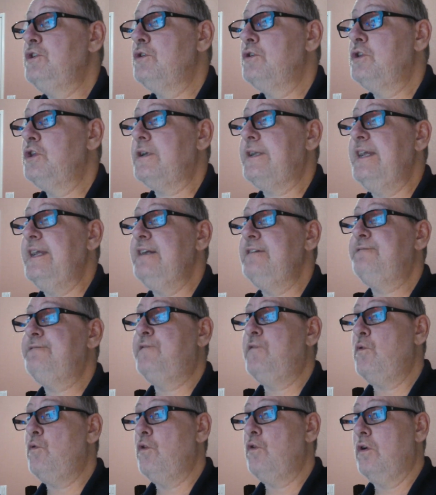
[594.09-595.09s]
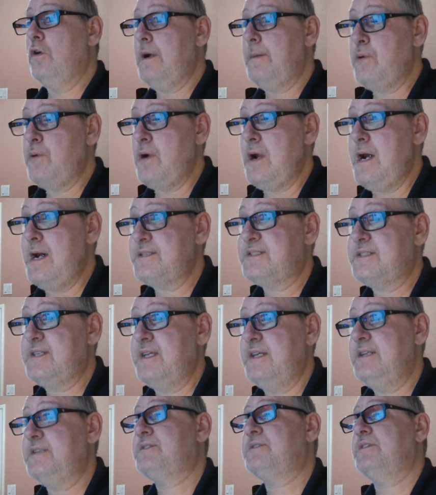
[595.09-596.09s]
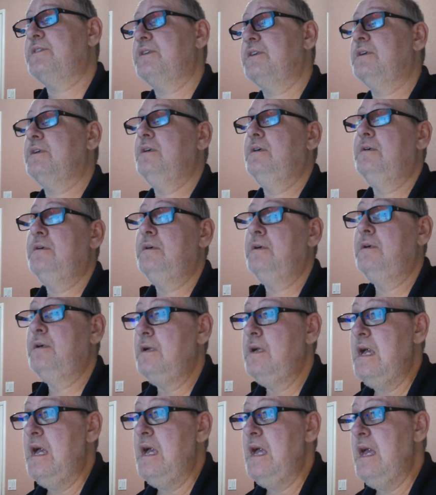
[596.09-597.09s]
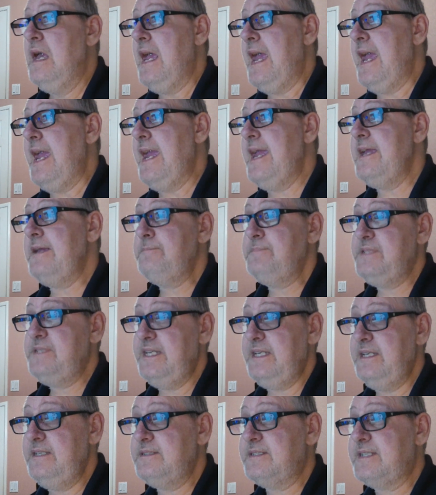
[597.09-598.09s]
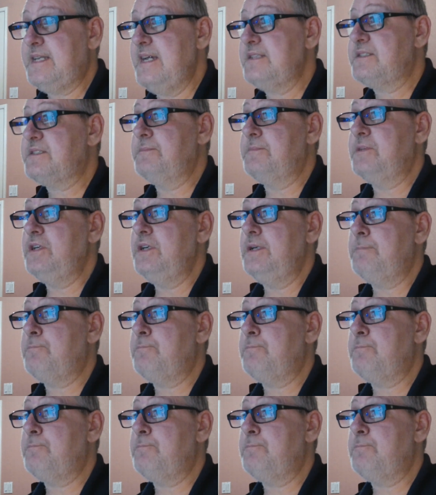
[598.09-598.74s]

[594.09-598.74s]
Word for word: looking for a processor, AMD's got some good